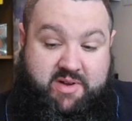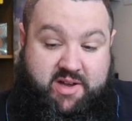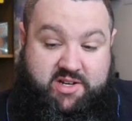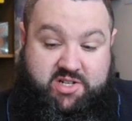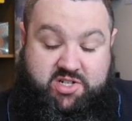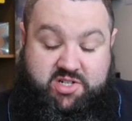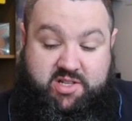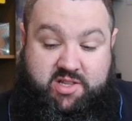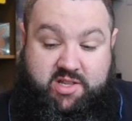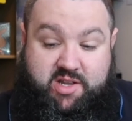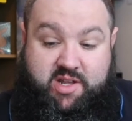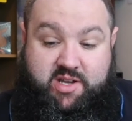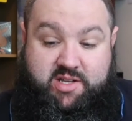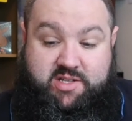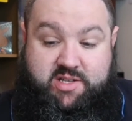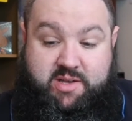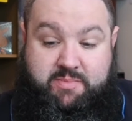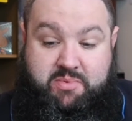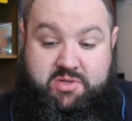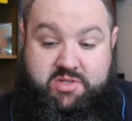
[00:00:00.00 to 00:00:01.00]
hatched in the
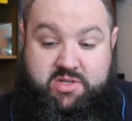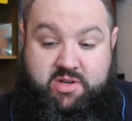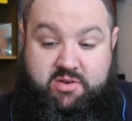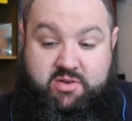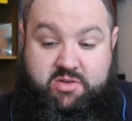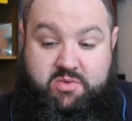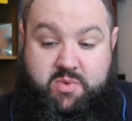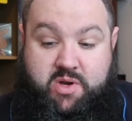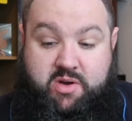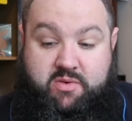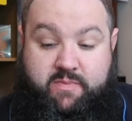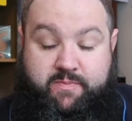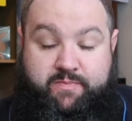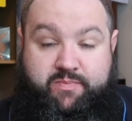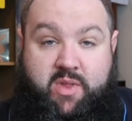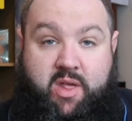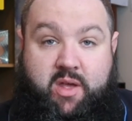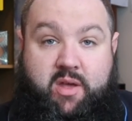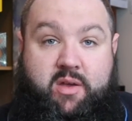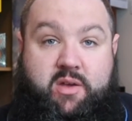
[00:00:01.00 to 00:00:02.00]
next episode as well.
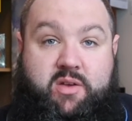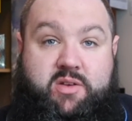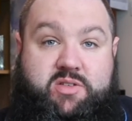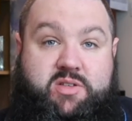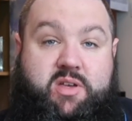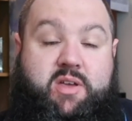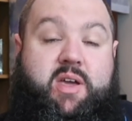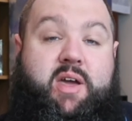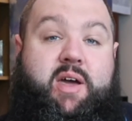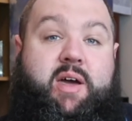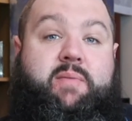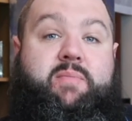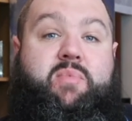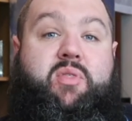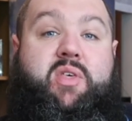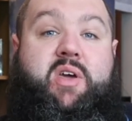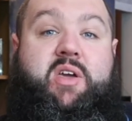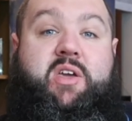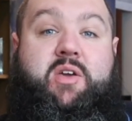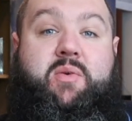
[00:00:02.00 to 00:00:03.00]
So yeah,
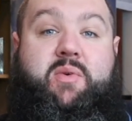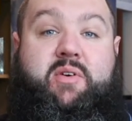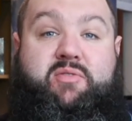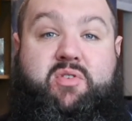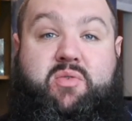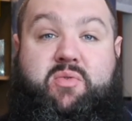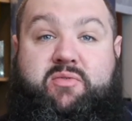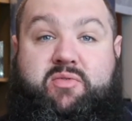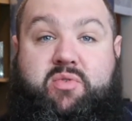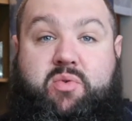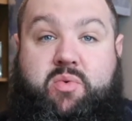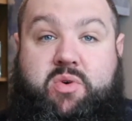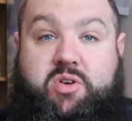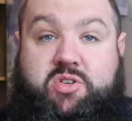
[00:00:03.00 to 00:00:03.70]
thank you everyone for